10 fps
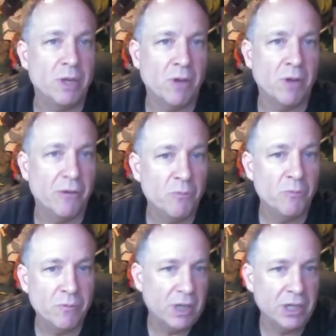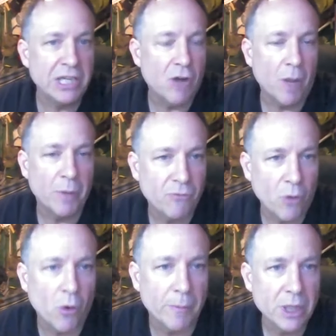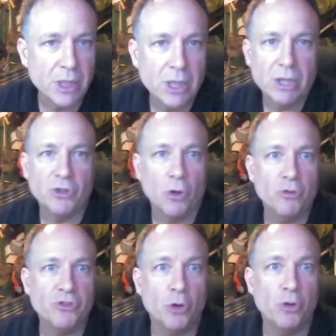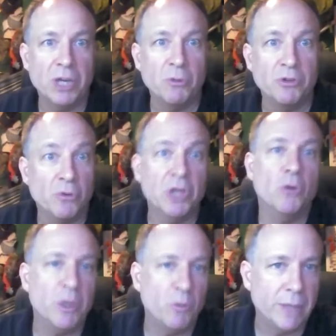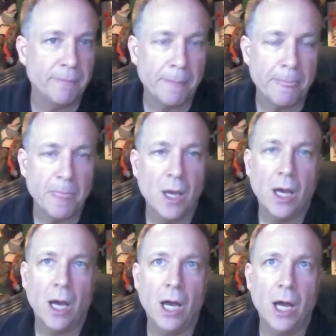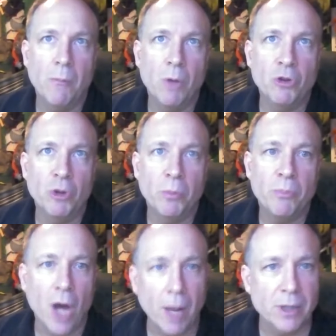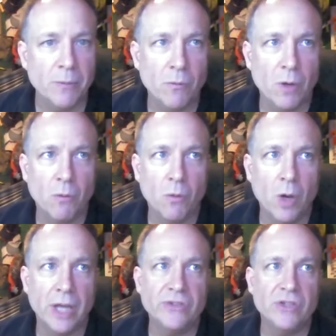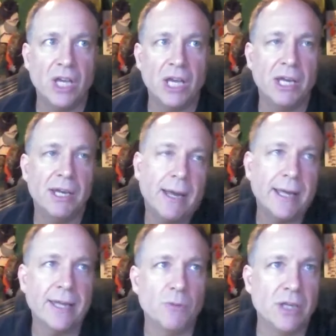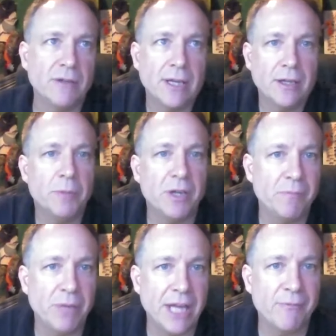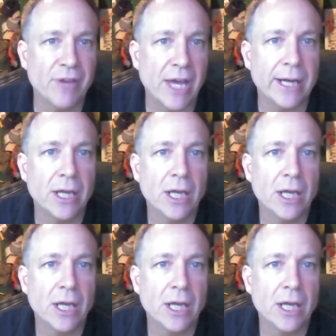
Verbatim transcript: of an economic form. So, so it was a real win-win. Um, the problem was, and I guess we can take a little bit of blame for that,